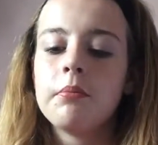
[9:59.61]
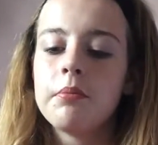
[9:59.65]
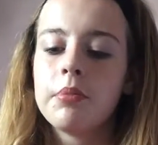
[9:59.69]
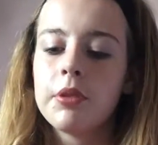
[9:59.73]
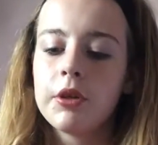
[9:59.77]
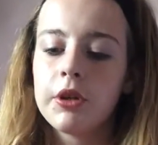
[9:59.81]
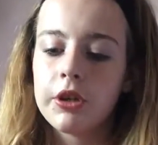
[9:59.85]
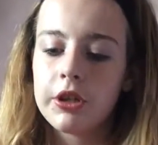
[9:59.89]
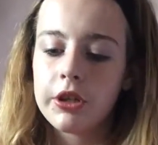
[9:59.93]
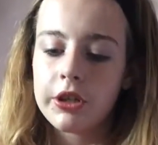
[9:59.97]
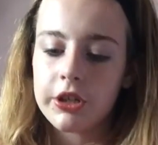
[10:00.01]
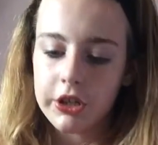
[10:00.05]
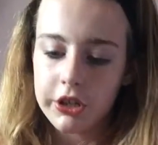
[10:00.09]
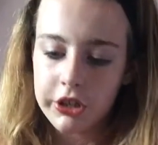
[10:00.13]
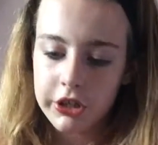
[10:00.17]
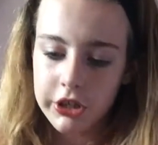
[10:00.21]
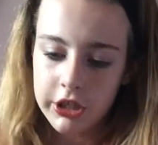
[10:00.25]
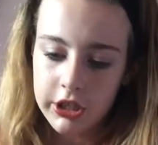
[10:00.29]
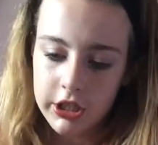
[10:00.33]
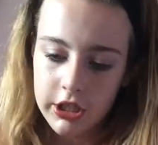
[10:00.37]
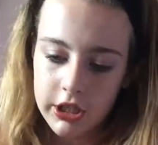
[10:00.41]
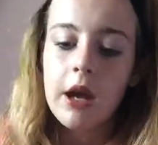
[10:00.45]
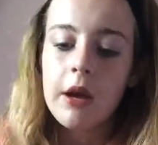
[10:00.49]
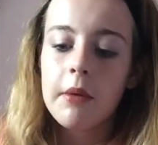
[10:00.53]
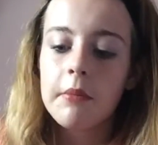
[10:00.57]

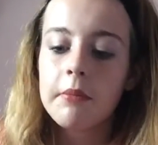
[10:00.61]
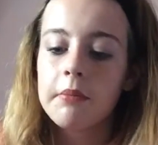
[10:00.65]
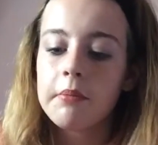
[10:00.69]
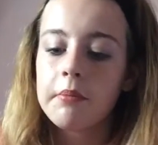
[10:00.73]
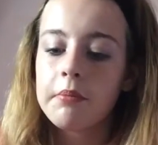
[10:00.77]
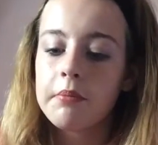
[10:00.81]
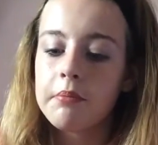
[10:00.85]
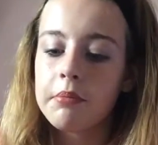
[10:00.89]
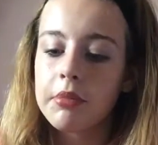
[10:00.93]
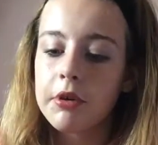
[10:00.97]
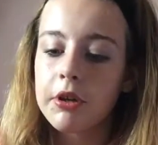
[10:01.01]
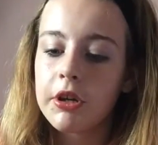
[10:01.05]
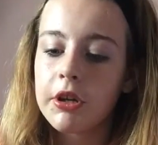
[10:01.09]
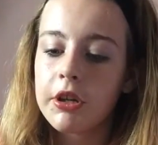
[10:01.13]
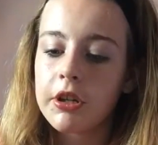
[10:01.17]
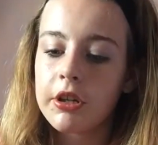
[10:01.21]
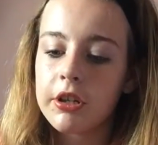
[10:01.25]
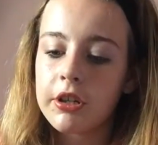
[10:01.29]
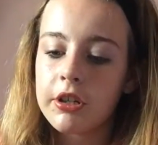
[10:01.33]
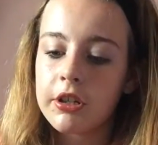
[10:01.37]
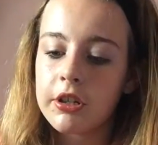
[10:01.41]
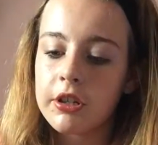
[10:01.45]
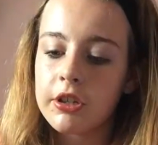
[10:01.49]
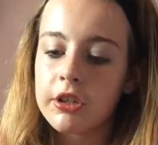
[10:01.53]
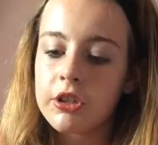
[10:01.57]
Bernard,
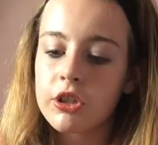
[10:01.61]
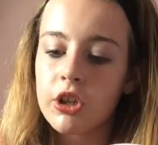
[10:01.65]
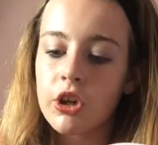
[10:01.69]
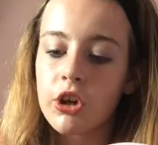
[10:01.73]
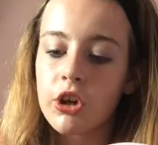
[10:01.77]
Bernard